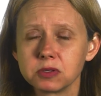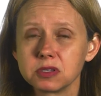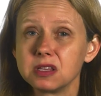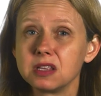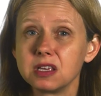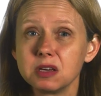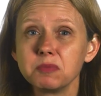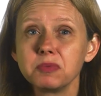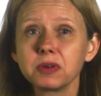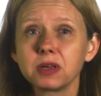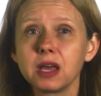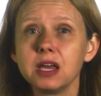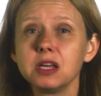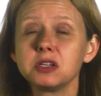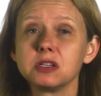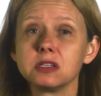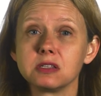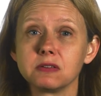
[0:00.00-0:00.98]
and the
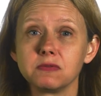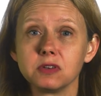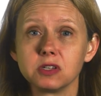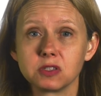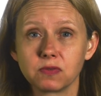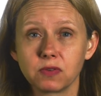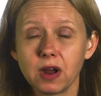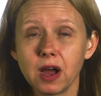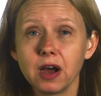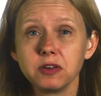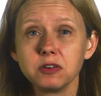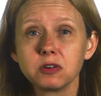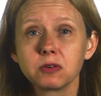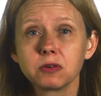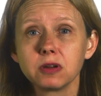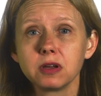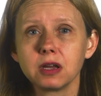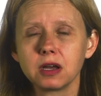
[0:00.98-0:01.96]
implications of this for how you
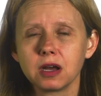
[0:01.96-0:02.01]
create